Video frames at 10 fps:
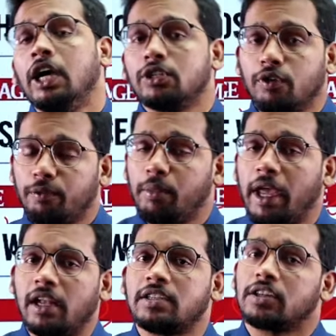So
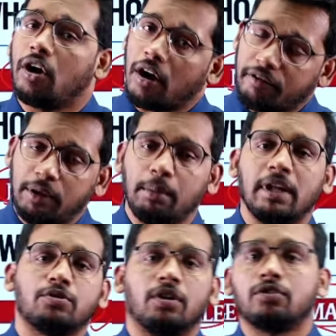males or
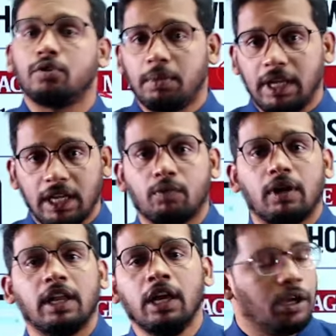female students should be
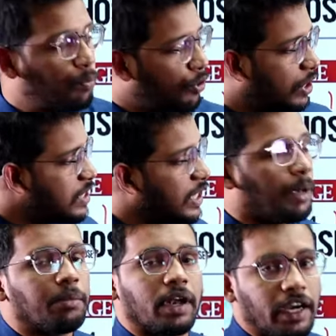equally put in
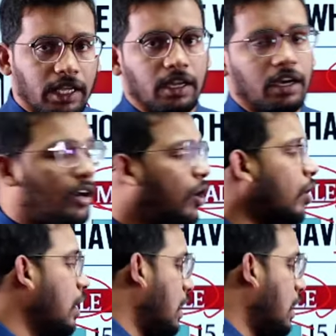same criteria or